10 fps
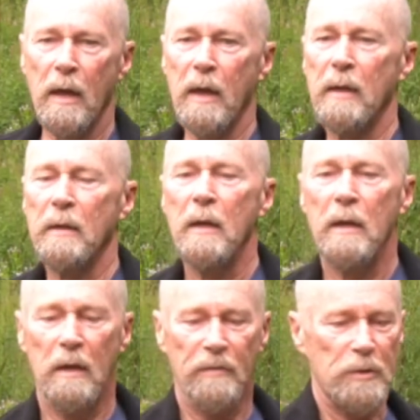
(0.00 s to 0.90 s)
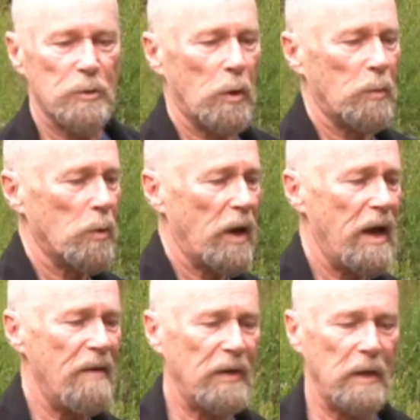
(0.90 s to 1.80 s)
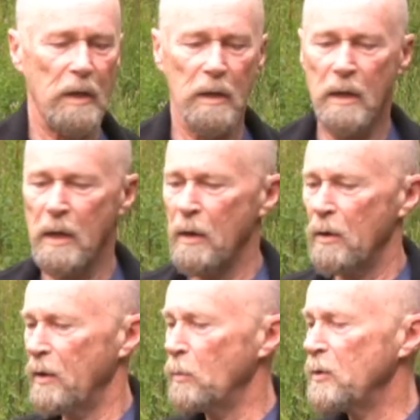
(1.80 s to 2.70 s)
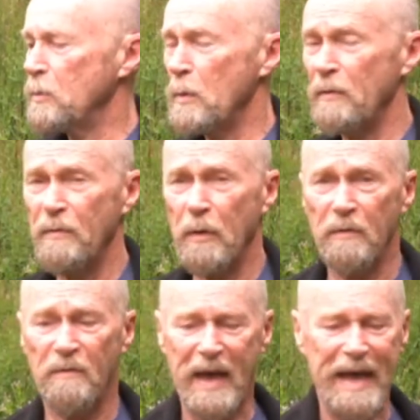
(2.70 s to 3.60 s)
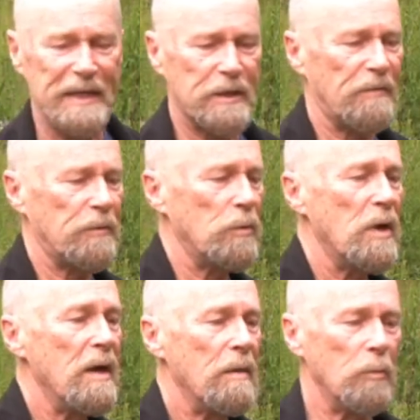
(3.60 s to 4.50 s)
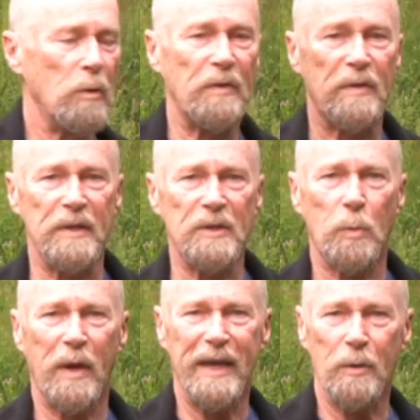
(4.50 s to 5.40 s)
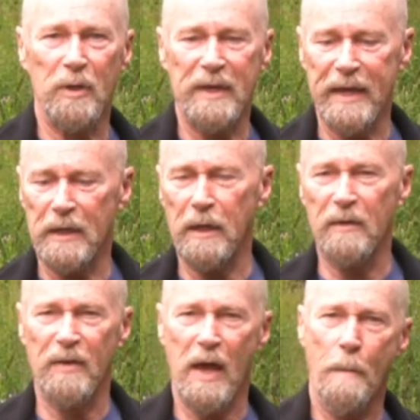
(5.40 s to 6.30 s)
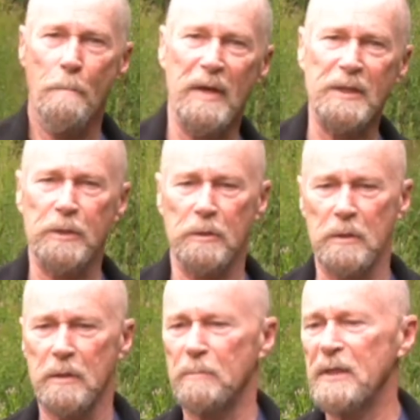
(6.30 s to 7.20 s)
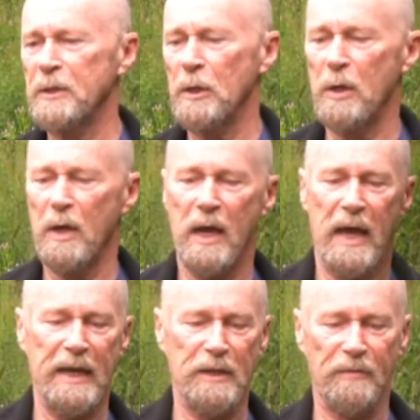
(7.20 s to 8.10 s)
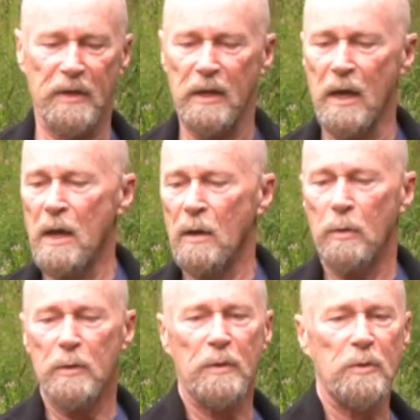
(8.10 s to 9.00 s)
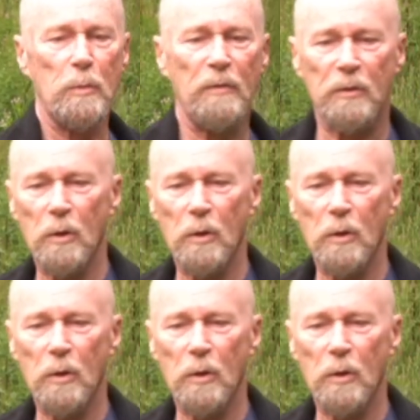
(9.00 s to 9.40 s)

And if the sword were heavy, and when you move it very fast, if you move it this way, it would take a lot of muscular activity. Whereas when you move it